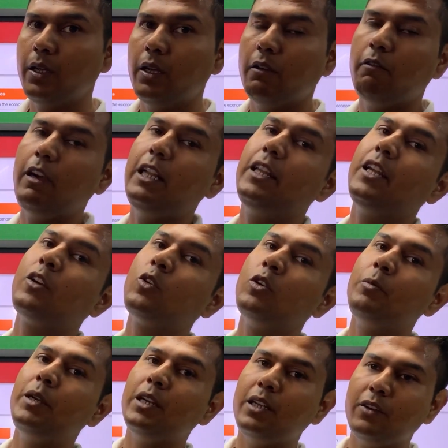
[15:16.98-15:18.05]
while there could
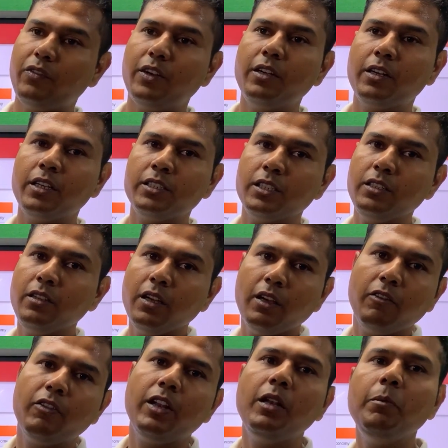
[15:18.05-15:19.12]
be a different region
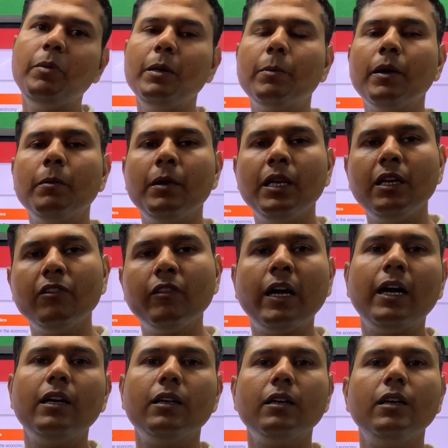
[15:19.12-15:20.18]
wherein people believe
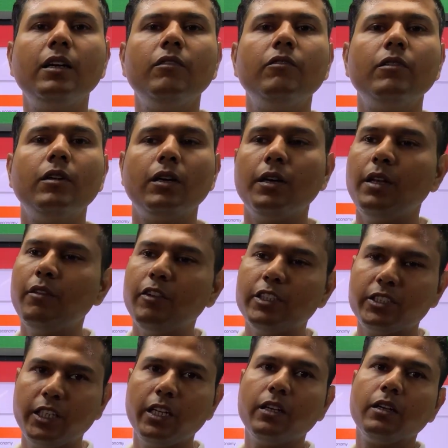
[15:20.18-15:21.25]
that
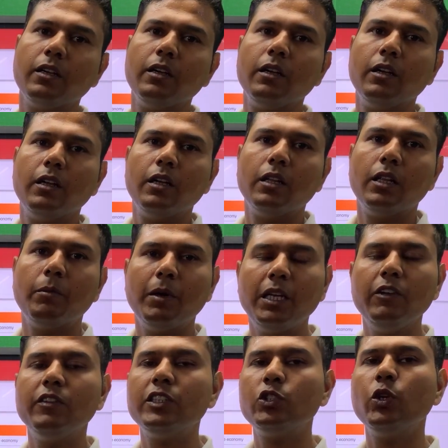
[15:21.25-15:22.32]
investing the money
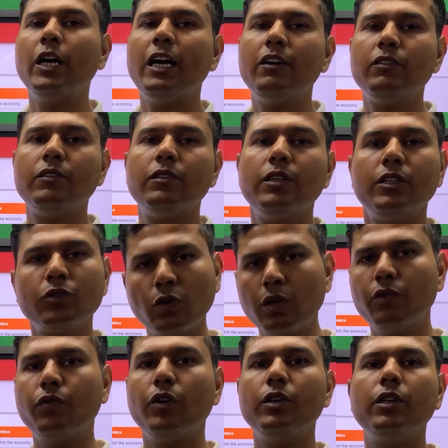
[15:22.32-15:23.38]
which you have is good
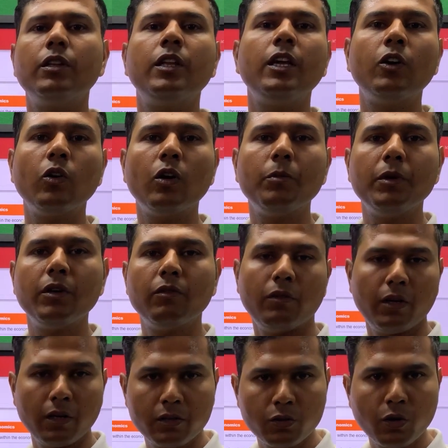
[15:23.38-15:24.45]
for the economy,
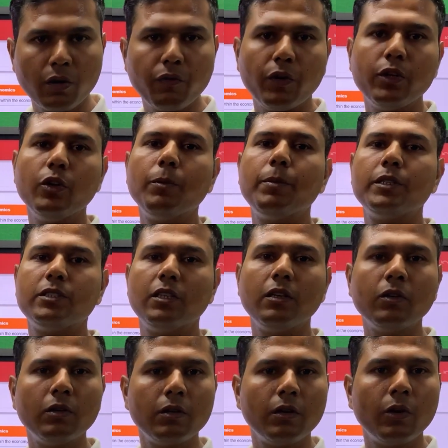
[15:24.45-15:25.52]
it's good for your personal
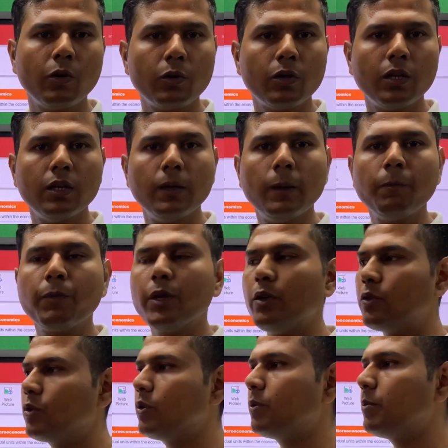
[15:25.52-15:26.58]
growth.
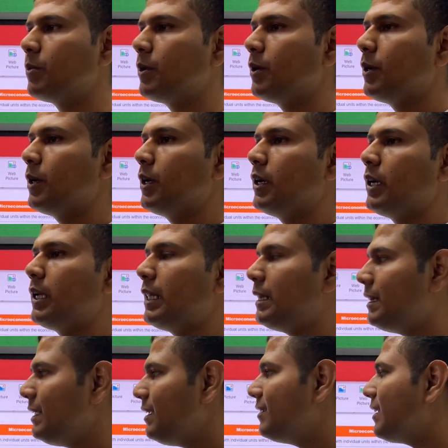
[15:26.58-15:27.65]
So these